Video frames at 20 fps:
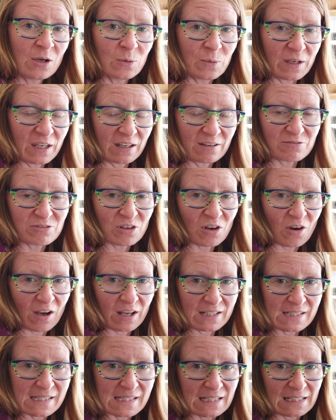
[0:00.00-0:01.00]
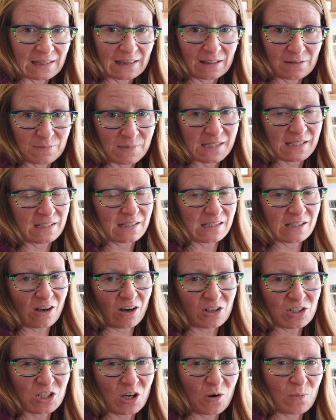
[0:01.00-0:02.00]
We have not seen them since
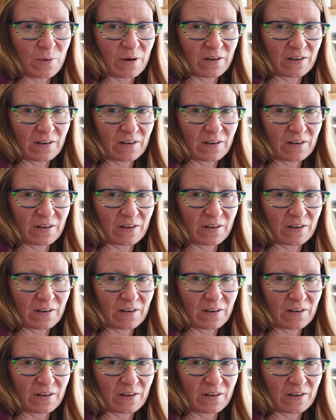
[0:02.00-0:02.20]
October,